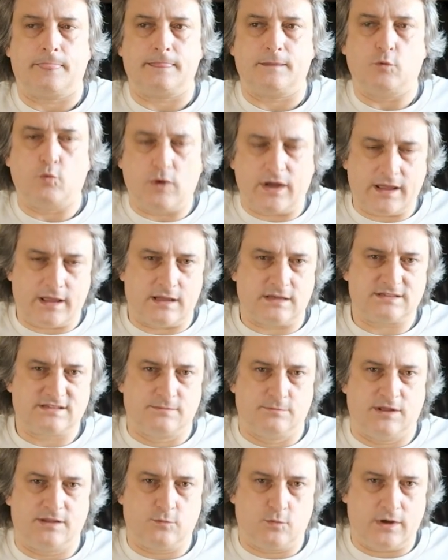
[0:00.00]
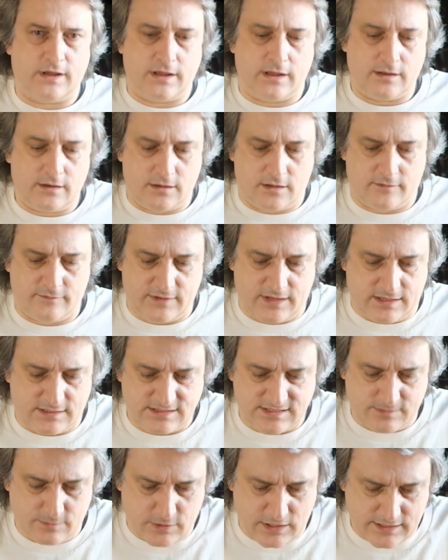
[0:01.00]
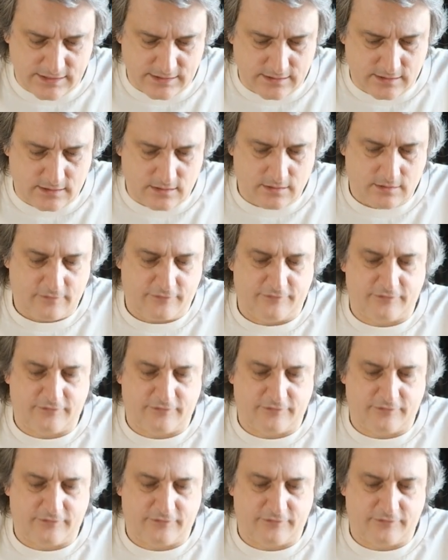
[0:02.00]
Why Hasselblad? Why I love Hasselblad?